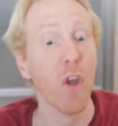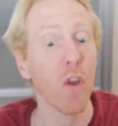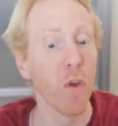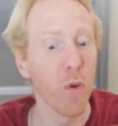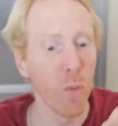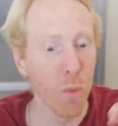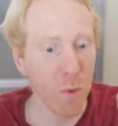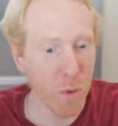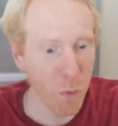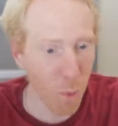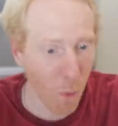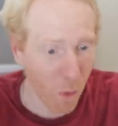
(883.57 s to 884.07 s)

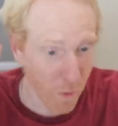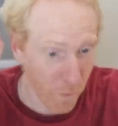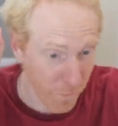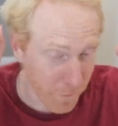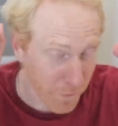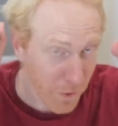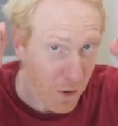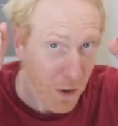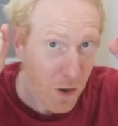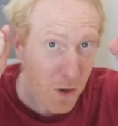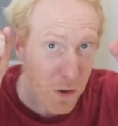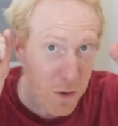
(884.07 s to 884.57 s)
you would
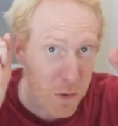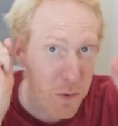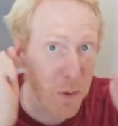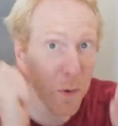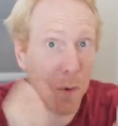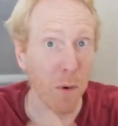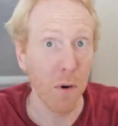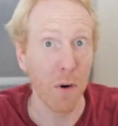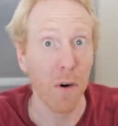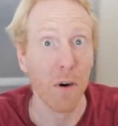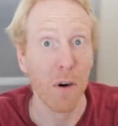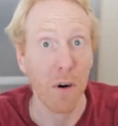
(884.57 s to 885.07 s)
want
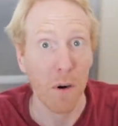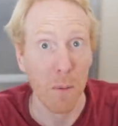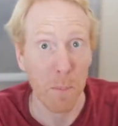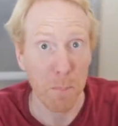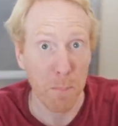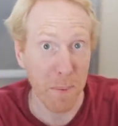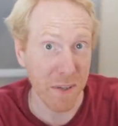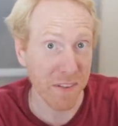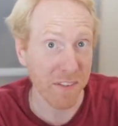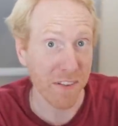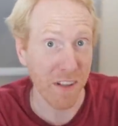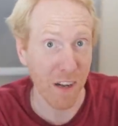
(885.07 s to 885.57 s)
your
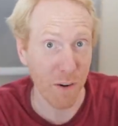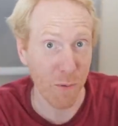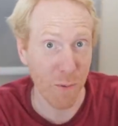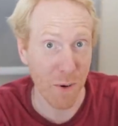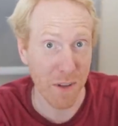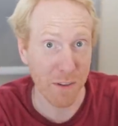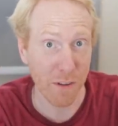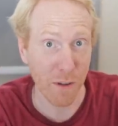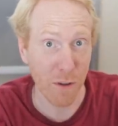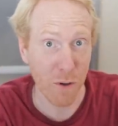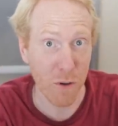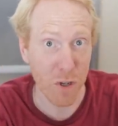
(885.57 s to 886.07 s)
pixel
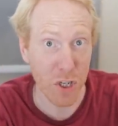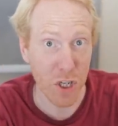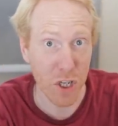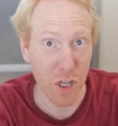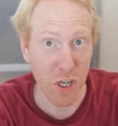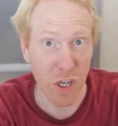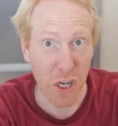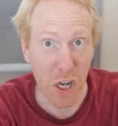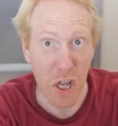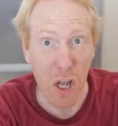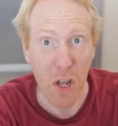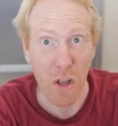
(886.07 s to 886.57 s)

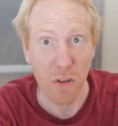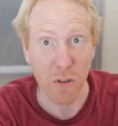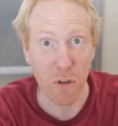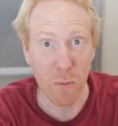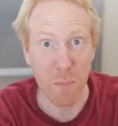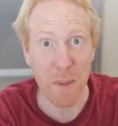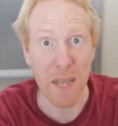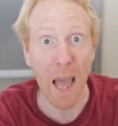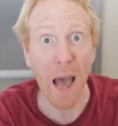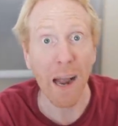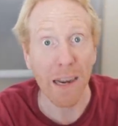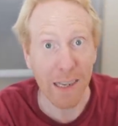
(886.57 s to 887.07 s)
resolution to
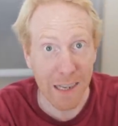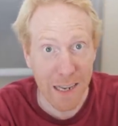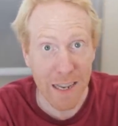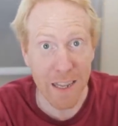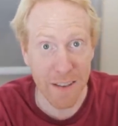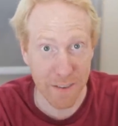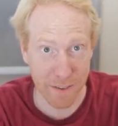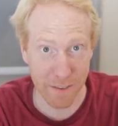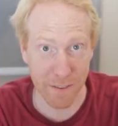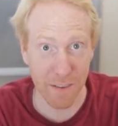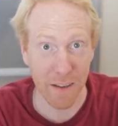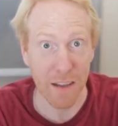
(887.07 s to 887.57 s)
be at
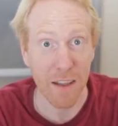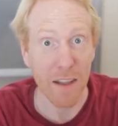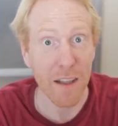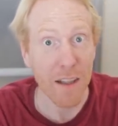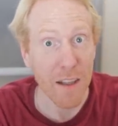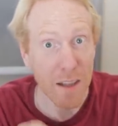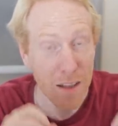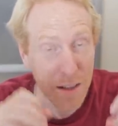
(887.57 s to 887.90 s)
least